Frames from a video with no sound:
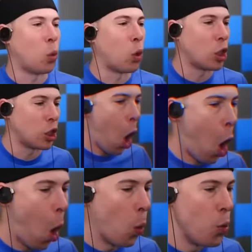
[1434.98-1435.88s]
so we're good.
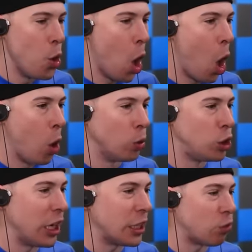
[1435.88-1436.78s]
Oh no,
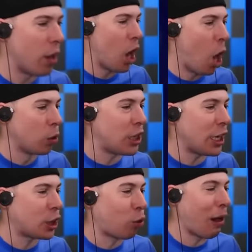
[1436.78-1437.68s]
she's run. Oh,
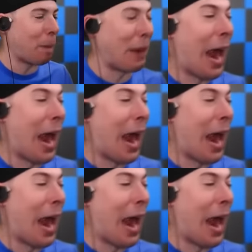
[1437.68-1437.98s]
she tripped.